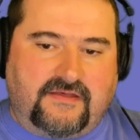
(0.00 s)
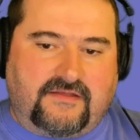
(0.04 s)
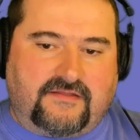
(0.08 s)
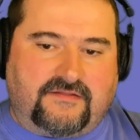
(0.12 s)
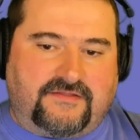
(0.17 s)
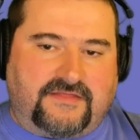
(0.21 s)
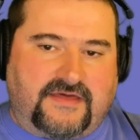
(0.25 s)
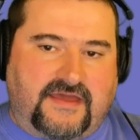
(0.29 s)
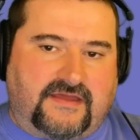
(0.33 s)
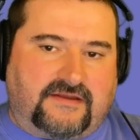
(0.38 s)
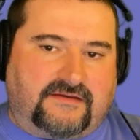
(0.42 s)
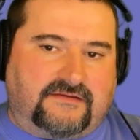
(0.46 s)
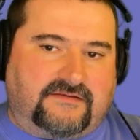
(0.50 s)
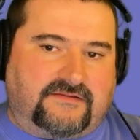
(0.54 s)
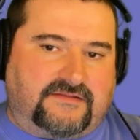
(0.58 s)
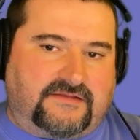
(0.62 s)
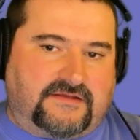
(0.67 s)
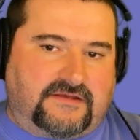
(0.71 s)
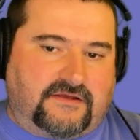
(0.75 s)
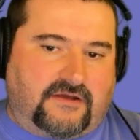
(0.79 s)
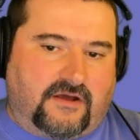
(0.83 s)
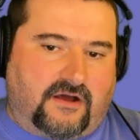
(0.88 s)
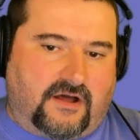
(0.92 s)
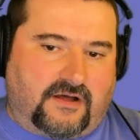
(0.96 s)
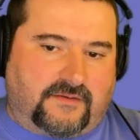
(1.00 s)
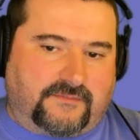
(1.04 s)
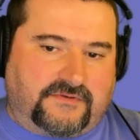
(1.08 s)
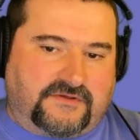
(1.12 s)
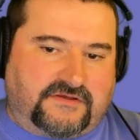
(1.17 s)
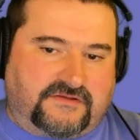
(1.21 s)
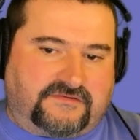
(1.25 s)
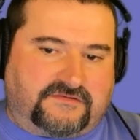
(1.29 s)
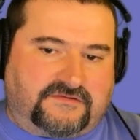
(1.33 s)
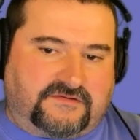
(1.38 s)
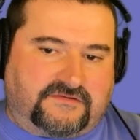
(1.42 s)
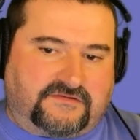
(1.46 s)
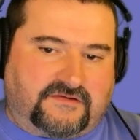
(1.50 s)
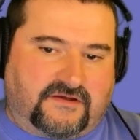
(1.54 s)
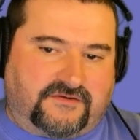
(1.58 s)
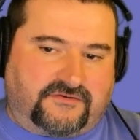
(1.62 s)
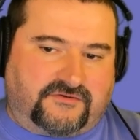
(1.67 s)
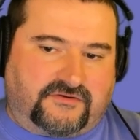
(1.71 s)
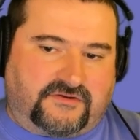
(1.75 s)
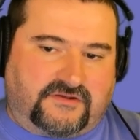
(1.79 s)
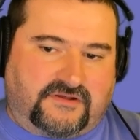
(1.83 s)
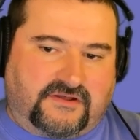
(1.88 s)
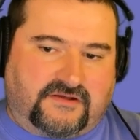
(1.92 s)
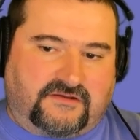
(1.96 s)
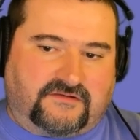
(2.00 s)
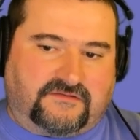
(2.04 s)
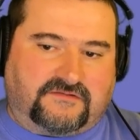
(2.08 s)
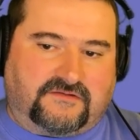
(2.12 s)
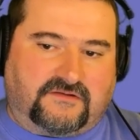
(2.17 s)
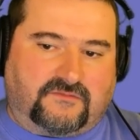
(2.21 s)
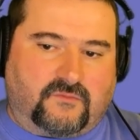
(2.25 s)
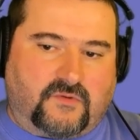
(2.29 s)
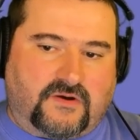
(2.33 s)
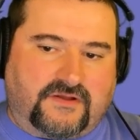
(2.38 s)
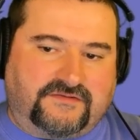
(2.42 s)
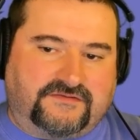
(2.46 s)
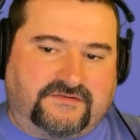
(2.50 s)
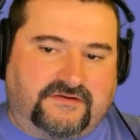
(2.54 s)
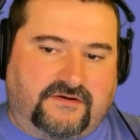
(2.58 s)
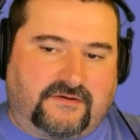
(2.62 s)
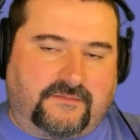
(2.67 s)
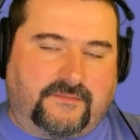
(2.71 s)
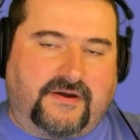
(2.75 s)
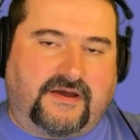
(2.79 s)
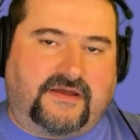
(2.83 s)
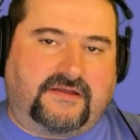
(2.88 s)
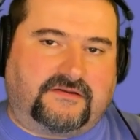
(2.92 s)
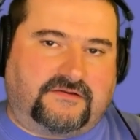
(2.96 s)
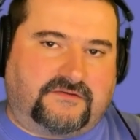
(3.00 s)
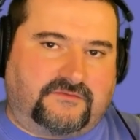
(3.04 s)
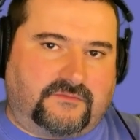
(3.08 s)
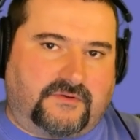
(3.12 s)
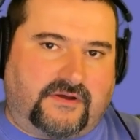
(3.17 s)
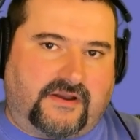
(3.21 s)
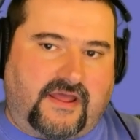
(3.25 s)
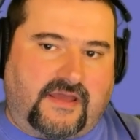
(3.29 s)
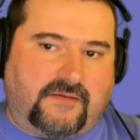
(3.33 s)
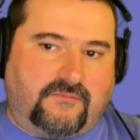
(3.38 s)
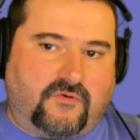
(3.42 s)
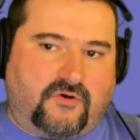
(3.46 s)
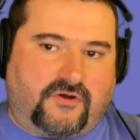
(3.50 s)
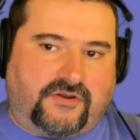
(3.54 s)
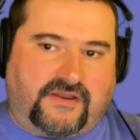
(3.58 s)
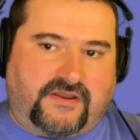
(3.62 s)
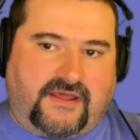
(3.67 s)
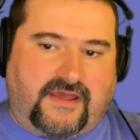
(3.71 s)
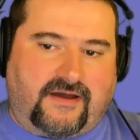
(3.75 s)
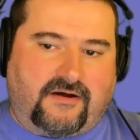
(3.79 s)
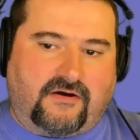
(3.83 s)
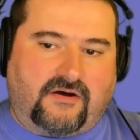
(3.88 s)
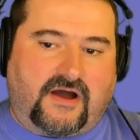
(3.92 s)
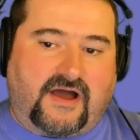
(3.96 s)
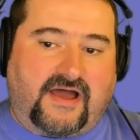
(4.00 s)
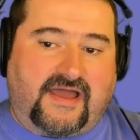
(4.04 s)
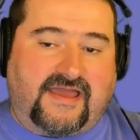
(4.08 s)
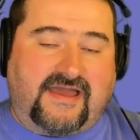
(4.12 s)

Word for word: Then the hobbyist is 100 gigs. One terabyte is what I'm on now. I